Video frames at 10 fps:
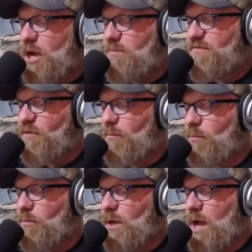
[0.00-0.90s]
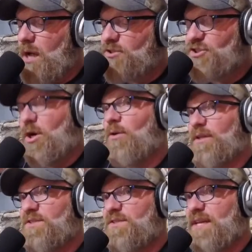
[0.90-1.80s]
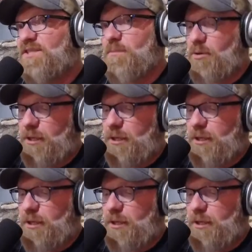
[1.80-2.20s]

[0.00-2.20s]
comes from Charlotte's testimony.